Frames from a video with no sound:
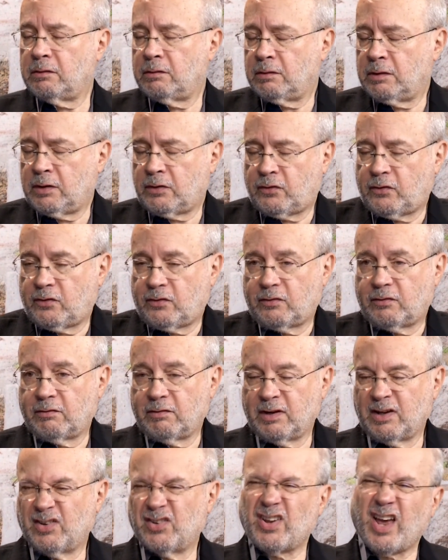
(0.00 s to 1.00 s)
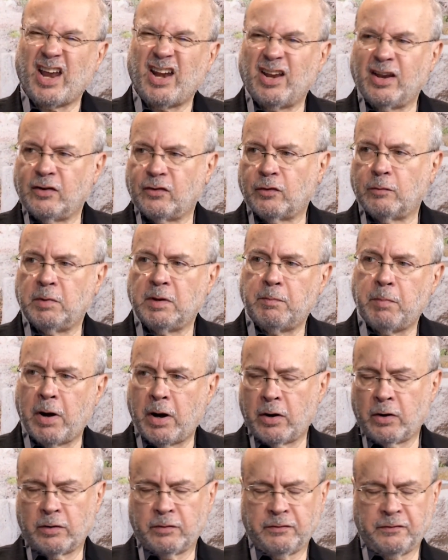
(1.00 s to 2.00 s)
it's exciting to be
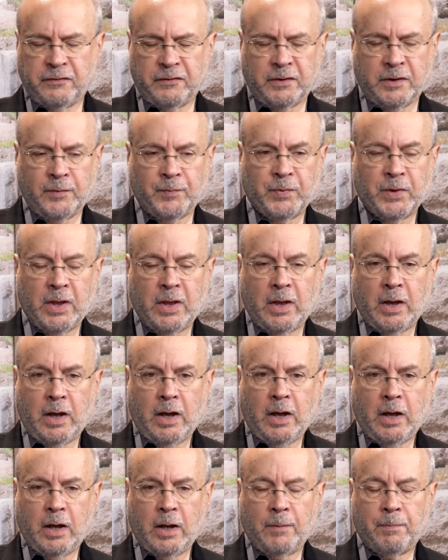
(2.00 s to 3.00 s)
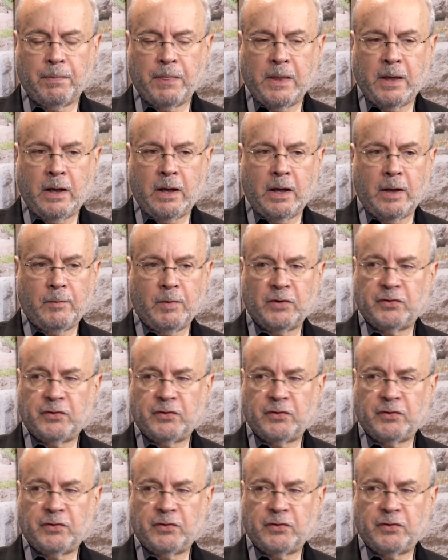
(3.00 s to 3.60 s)
part of a